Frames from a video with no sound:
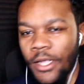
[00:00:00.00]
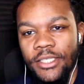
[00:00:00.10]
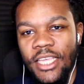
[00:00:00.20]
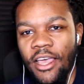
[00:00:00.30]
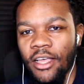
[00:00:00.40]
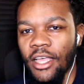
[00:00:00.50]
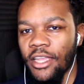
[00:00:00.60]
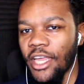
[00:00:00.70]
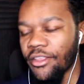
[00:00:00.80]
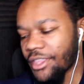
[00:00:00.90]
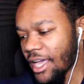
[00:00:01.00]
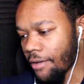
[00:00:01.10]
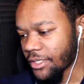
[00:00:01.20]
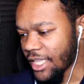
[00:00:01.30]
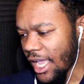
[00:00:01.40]
See, uh, another thing I
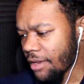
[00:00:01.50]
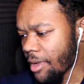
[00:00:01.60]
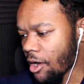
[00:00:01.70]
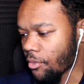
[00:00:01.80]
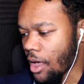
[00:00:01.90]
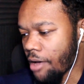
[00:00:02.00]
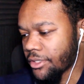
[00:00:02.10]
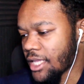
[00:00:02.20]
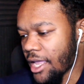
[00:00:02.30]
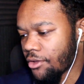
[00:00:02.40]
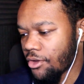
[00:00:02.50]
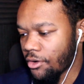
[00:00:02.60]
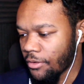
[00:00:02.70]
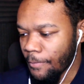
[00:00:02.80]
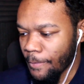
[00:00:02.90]
was thinking about while I was like, you
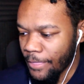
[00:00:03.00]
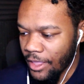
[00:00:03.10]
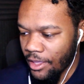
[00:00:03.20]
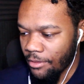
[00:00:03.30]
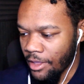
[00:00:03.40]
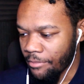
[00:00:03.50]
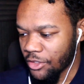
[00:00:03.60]
know, in